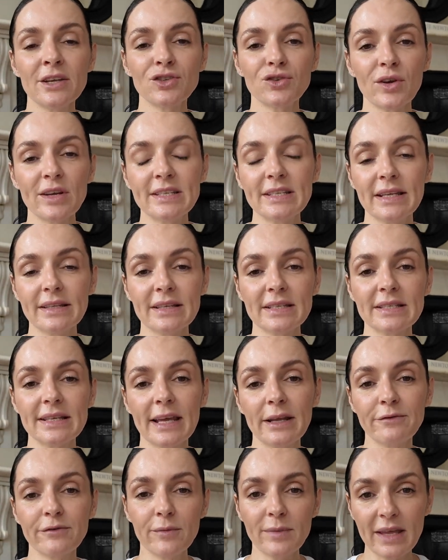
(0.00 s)
treating the
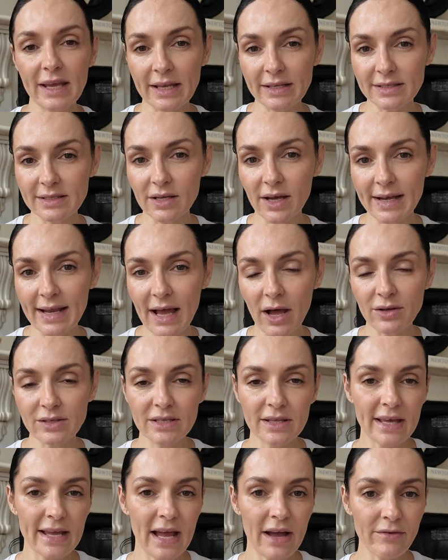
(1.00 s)
skin from the inside out.
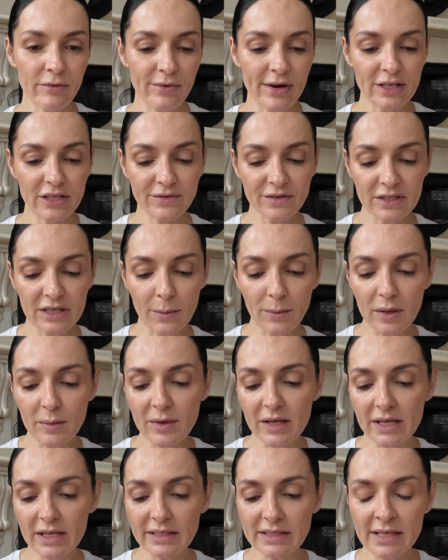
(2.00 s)
So they have a range of
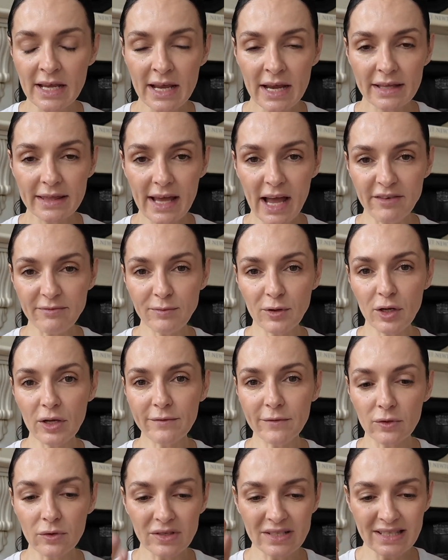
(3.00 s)
supplements, they have
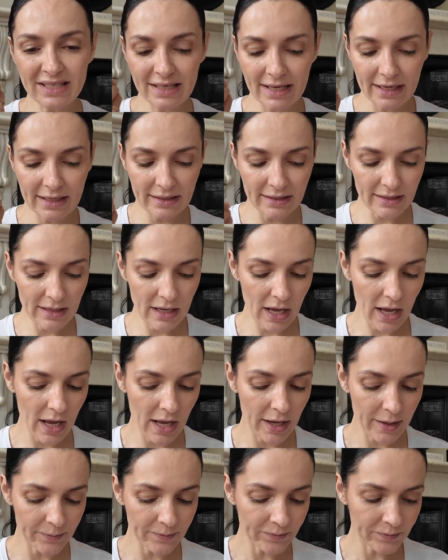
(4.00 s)
beautiful skin
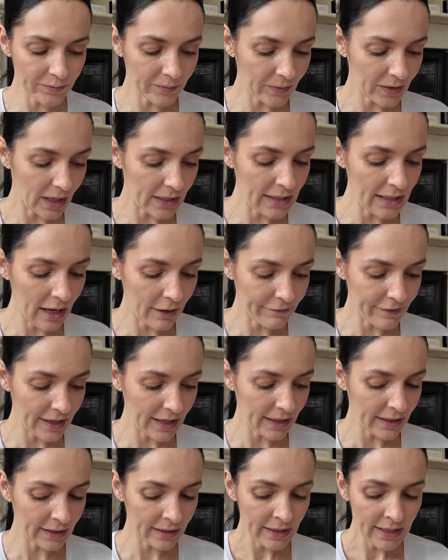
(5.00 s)

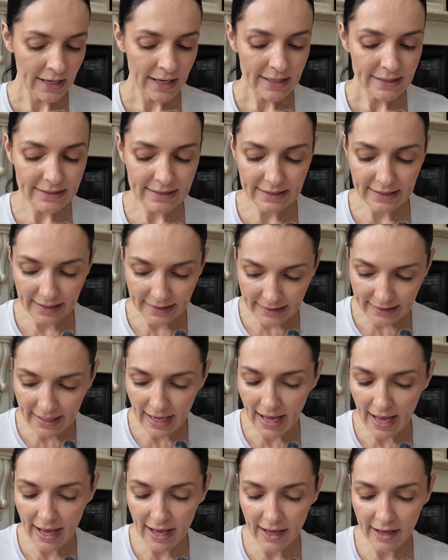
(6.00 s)
loving
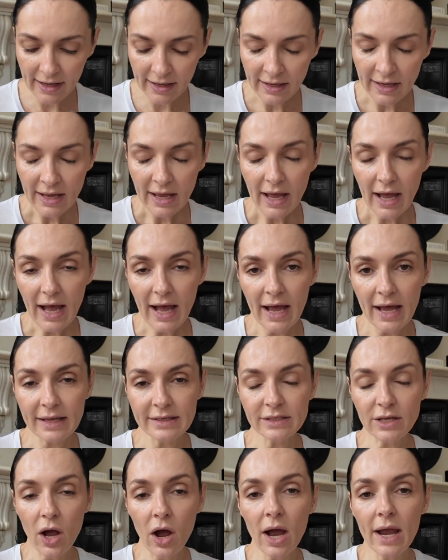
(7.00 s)
skincare,
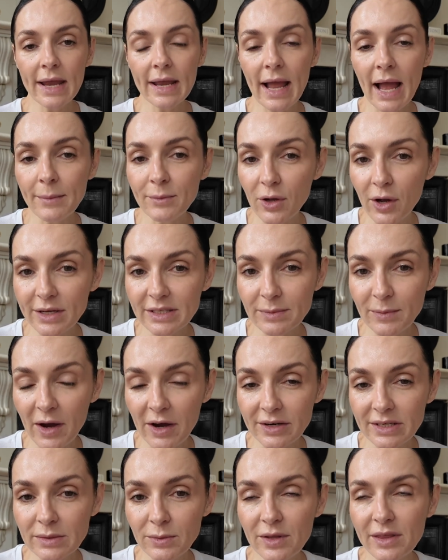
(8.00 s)
and I am going to
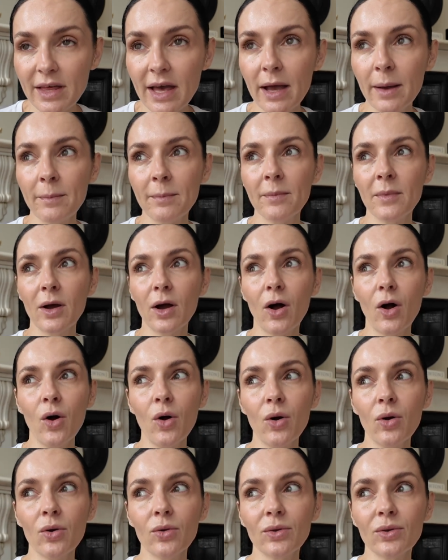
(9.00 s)
Paris with them
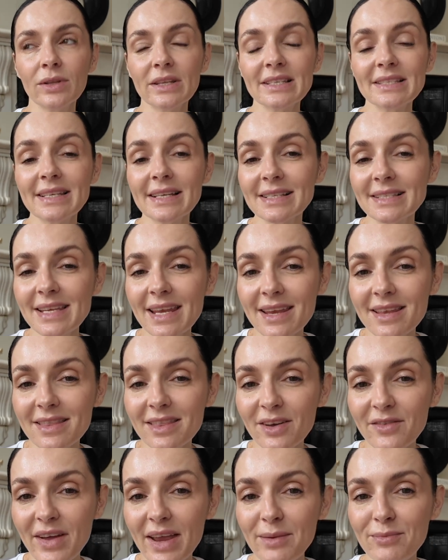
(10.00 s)
on the
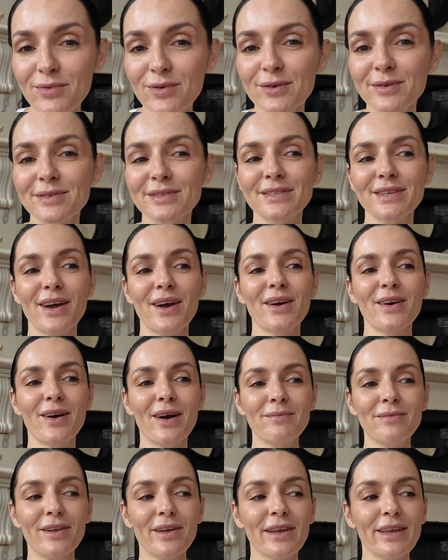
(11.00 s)
16th of April. So
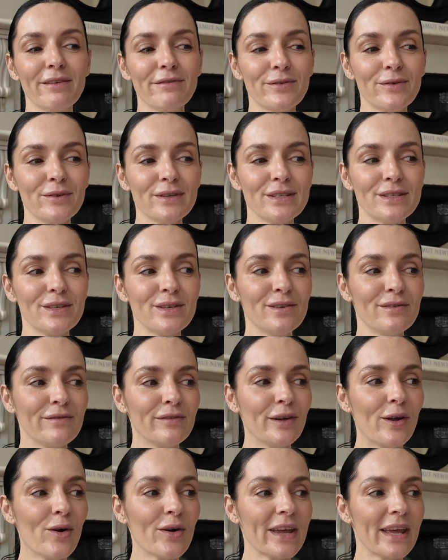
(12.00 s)
I'm looking forward to
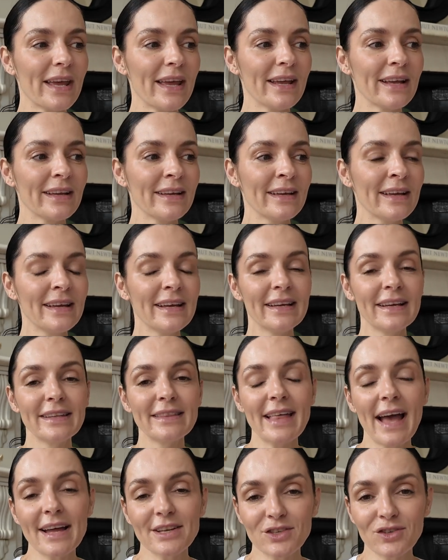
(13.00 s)
vlogging
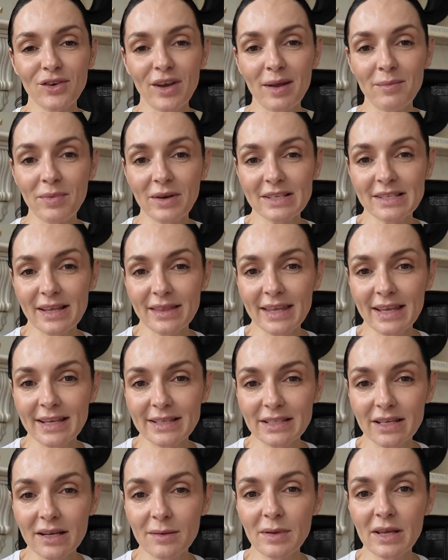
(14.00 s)
that trip, because I think
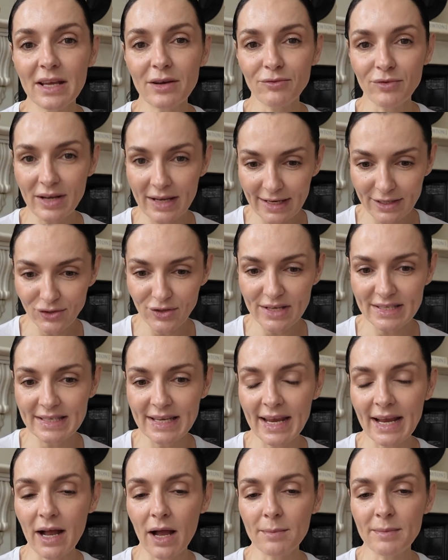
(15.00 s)
it's going to be really
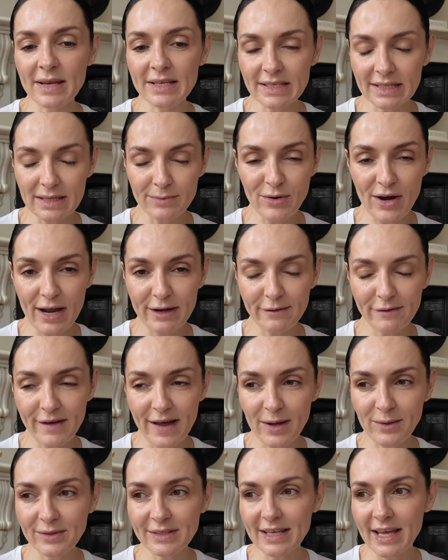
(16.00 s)
interesting. I'm meeting the brand
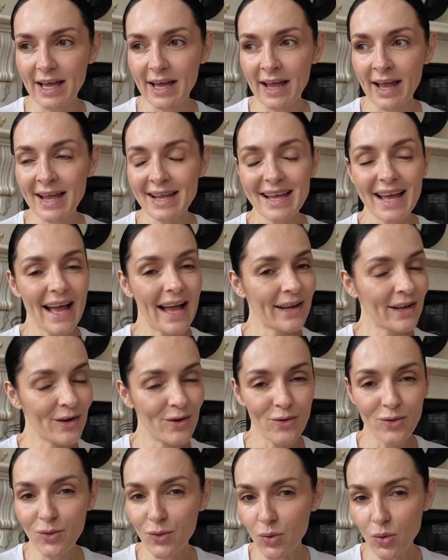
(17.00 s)
founder, and I
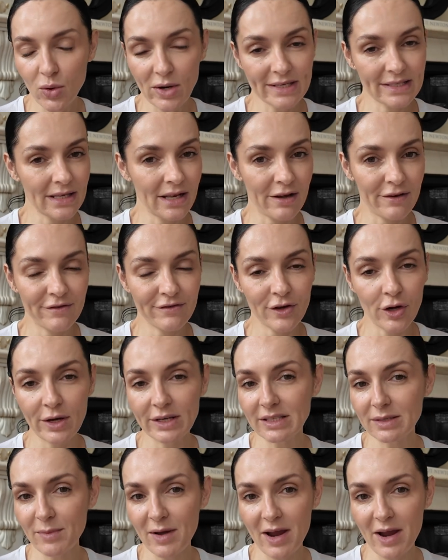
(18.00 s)
always love going to